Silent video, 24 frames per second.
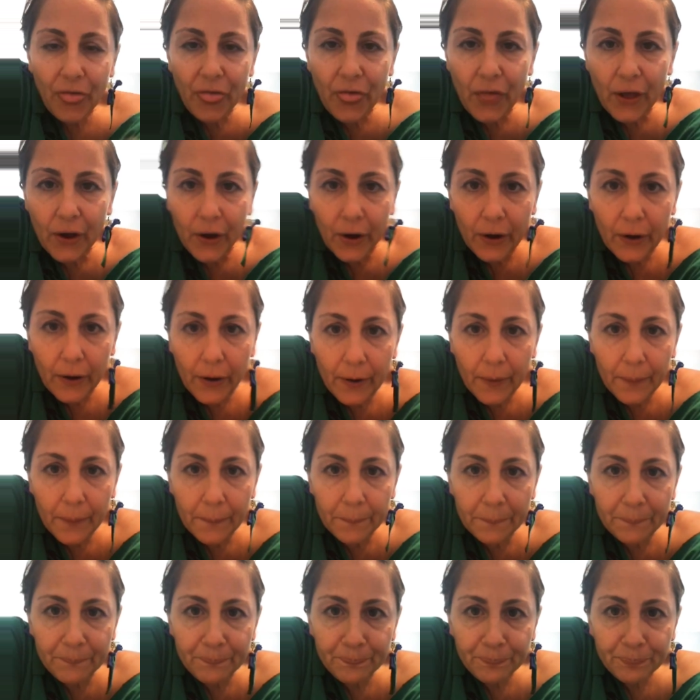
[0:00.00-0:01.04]

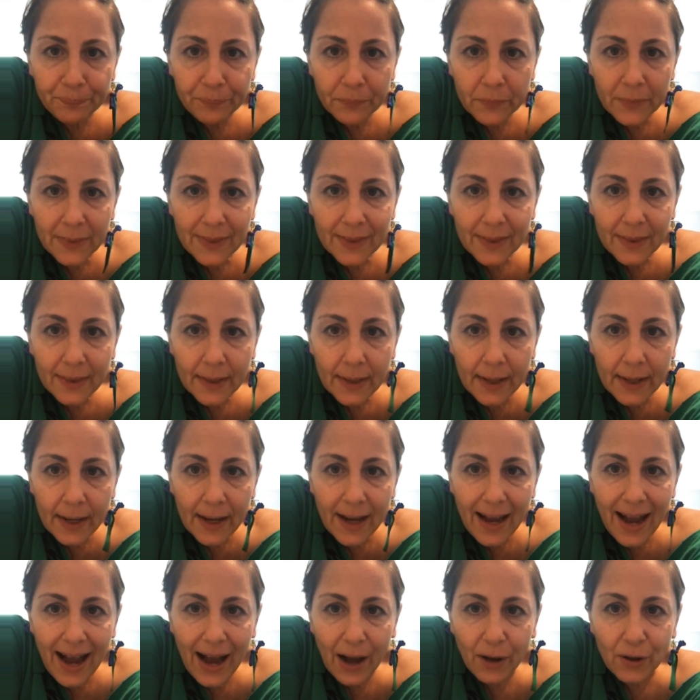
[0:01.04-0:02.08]
the,
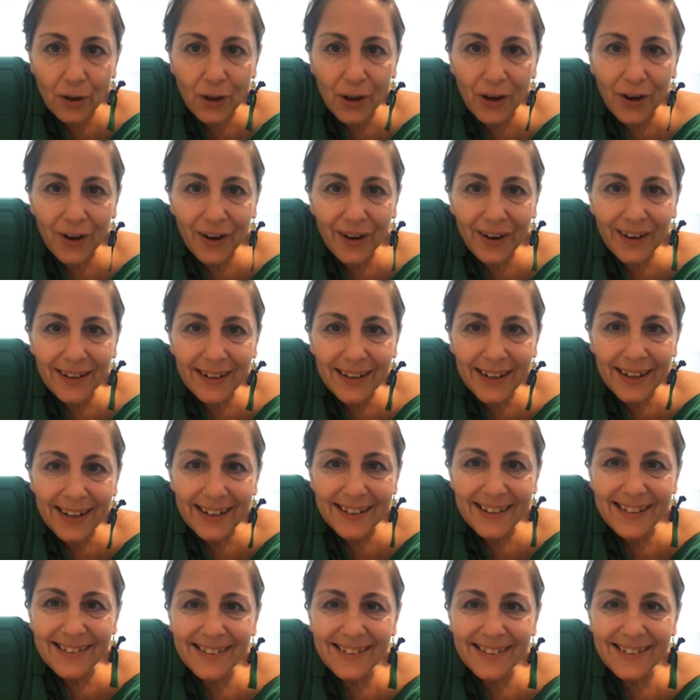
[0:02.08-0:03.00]
how long, it